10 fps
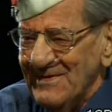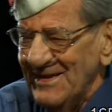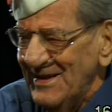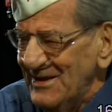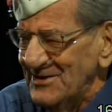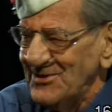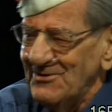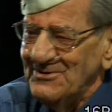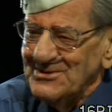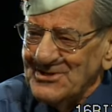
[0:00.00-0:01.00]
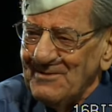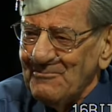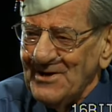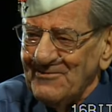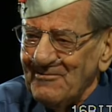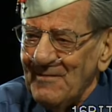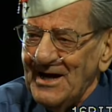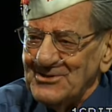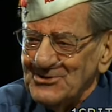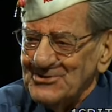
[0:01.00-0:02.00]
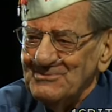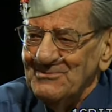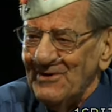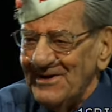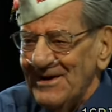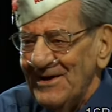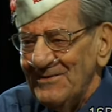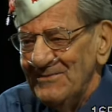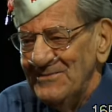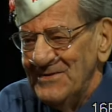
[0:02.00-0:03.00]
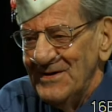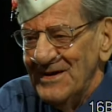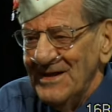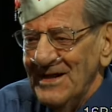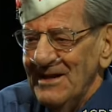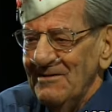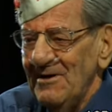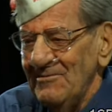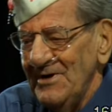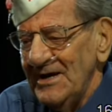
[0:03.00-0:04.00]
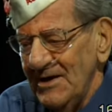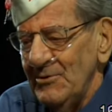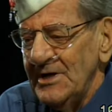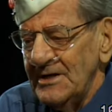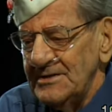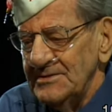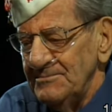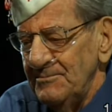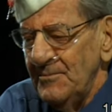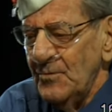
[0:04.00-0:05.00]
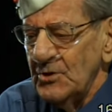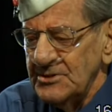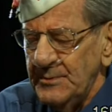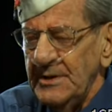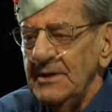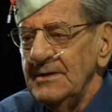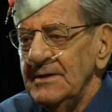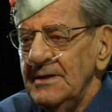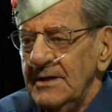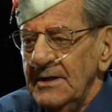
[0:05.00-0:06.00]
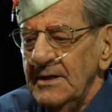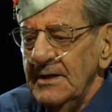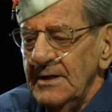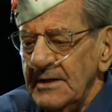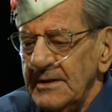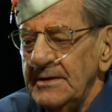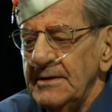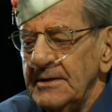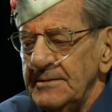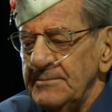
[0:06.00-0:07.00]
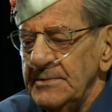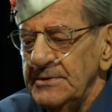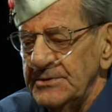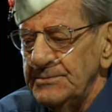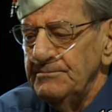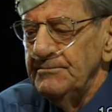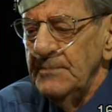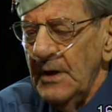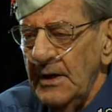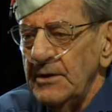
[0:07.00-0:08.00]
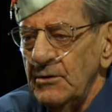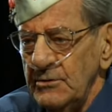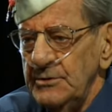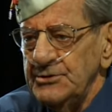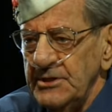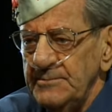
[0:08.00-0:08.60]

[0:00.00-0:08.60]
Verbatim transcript: so we start playing for matches and whatnot. But we, we got to Moresby and, uh, and unloaded the ships.